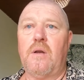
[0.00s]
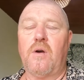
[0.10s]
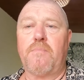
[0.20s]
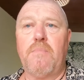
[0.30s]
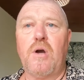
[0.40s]

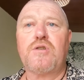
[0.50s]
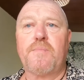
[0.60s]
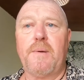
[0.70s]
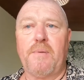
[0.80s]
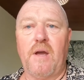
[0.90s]
look, most
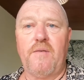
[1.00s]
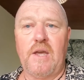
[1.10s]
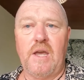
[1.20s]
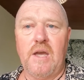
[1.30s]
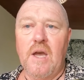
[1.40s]
people over
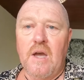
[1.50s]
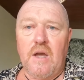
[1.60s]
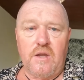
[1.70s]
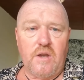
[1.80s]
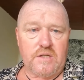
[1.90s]
here
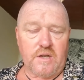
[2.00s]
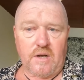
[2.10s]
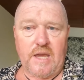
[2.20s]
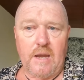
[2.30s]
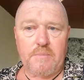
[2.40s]
use a little
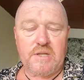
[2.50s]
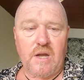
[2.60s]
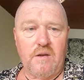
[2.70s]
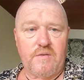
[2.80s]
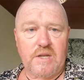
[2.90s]
camp
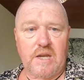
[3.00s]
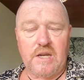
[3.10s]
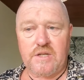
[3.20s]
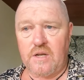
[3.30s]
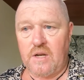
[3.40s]
stove as a
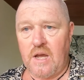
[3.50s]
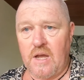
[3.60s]
kitchen,